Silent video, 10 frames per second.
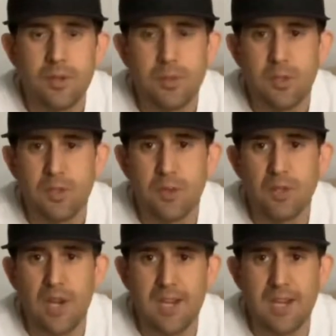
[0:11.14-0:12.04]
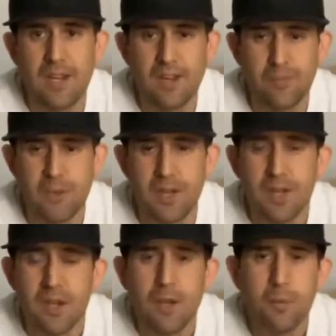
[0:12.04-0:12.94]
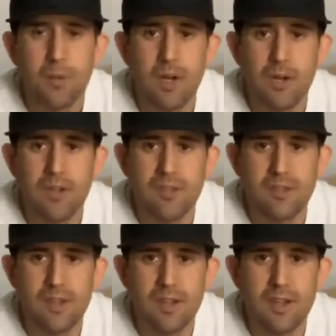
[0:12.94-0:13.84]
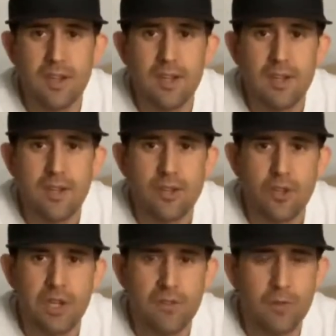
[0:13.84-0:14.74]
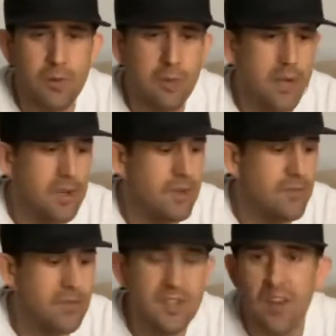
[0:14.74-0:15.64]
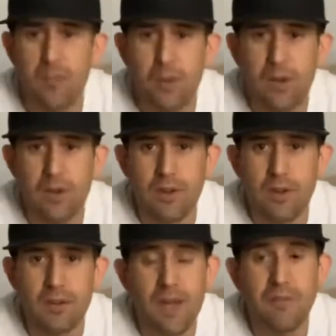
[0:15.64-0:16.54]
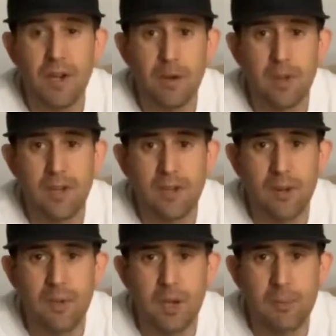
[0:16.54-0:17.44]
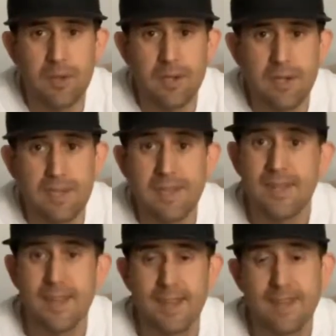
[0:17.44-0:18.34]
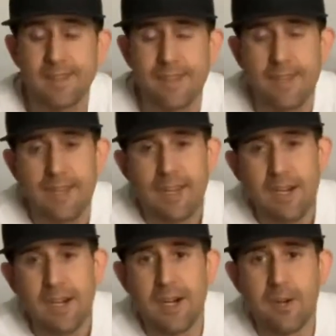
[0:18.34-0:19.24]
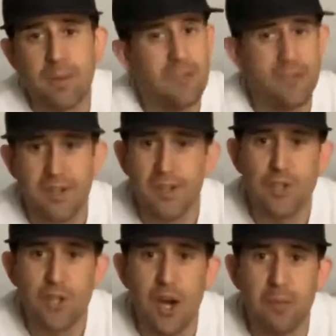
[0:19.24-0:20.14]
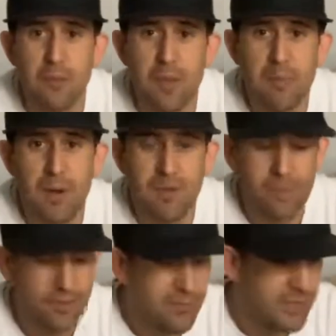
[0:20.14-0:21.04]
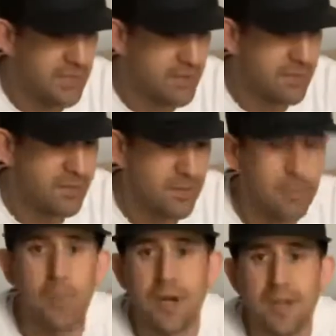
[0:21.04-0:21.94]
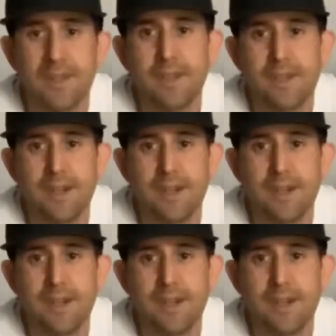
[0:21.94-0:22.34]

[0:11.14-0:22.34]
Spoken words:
supposed to be tracking kind of my progress as I trained for my first half Ironman coming up in 10 days. Haven't done a good job. I've made about 3 videos, but